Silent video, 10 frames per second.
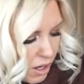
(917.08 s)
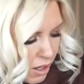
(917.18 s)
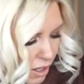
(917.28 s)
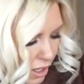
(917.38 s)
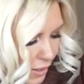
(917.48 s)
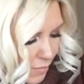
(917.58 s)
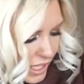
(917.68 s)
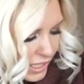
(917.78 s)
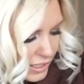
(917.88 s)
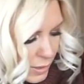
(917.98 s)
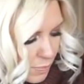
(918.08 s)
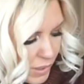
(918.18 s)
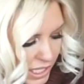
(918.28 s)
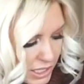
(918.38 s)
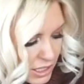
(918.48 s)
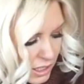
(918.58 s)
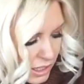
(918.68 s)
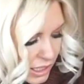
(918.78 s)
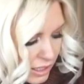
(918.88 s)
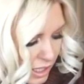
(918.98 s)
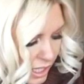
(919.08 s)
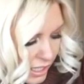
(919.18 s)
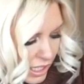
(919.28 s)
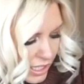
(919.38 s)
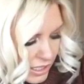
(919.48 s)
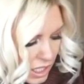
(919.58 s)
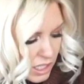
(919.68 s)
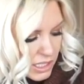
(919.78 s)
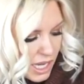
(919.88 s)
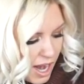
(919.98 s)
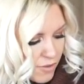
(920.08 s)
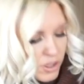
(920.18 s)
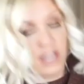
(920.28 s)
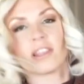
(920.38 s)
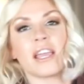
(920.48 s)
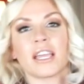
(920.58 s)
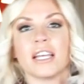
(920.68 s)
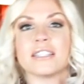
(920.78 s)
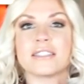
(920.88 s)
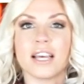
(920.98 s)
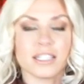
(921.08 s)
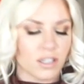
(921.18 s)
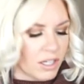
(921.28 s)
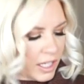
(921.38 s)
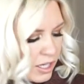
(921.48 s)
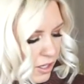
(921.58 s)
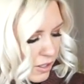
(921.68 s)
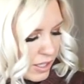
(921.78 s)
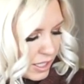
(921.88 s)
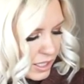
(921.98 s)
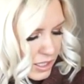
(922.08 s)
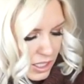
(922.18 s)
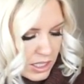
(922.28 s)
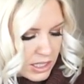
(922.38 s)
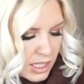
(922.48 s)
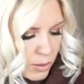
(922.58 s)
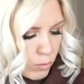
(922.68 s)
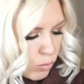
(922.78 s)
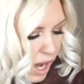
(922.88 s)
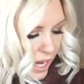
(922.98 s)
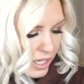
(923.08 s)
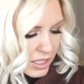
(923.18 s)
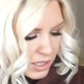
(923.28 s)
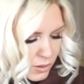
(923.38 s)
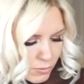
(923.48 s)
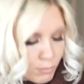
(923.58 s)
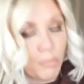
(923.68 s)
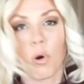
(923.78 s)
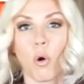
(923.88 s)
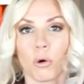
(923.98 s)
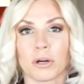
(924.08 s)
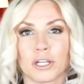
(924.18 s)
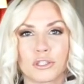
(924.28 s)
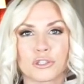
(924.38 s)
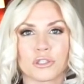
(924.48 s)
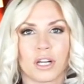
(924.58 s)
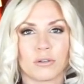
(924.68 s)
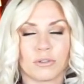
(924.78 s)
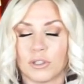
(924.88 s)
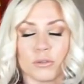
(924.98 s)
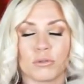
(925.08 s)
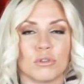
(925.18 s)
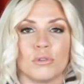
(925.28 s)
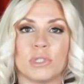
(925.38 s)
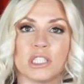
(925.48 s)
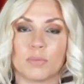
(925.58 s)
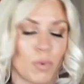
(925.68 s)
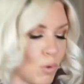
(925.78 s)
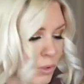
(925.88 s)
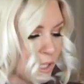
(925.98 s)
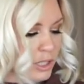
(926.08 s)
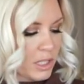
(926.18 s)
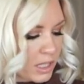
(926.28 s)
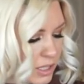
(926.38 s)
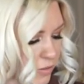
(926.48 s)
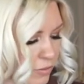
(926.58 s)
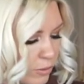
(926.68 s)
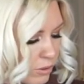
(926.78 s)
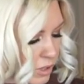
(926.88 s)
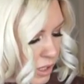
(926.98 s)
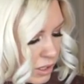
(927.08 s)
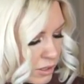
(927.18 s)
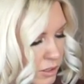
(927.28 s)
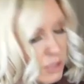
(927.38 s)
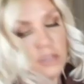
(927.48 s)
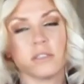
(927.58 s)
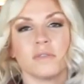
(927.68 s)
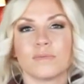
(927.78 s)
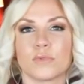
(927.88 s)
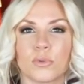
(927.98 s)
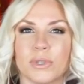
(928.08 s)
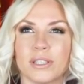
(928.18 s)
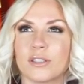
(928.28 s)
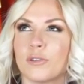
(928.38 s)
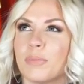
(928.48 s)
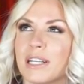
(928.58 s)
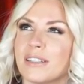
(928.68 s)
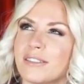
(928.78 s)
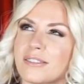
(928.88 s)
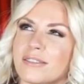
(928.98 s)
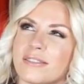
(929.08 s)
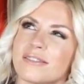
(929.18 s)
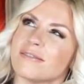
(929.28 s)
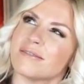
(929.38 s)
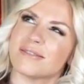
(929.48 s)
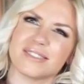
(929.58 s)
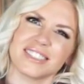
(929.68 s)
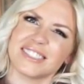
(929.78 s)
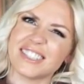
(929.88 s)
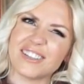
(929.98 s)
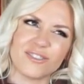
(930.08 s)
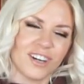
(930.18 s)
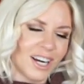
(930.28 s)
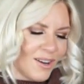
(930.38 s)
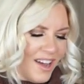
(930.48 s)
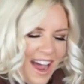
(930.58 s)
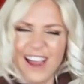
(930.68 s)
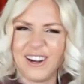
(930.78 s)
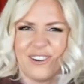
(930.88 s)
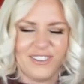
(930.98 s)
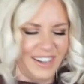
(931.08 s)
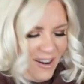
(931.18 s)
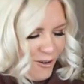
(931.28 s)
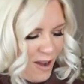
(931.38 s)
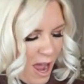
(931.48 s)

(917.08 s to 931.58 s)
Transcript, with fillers: Um, it's basically like it does everything. It says on here that it does like rice, porridge. I don't know who eats porridge except for the three little bears. What's that right? I don't know.